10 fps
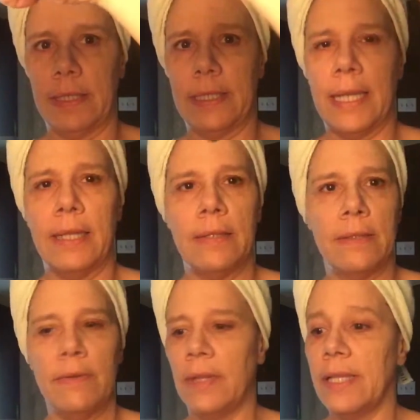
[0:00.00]
See,
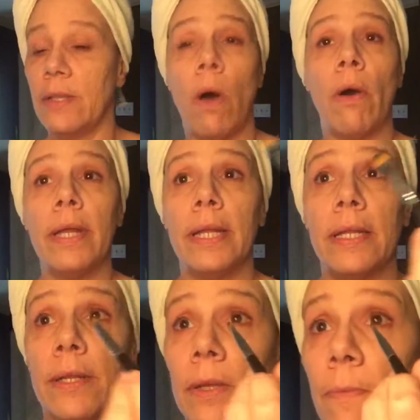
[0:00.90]
really it's all you
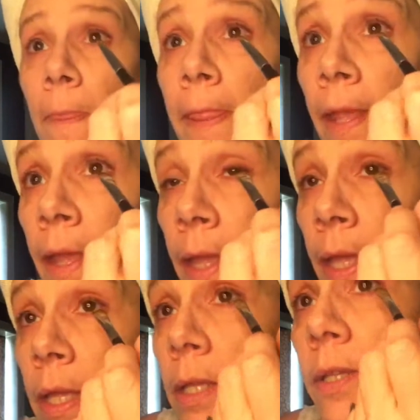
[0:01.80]
need to do.
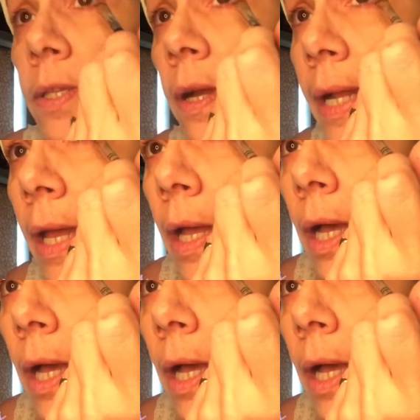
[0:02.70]
You start out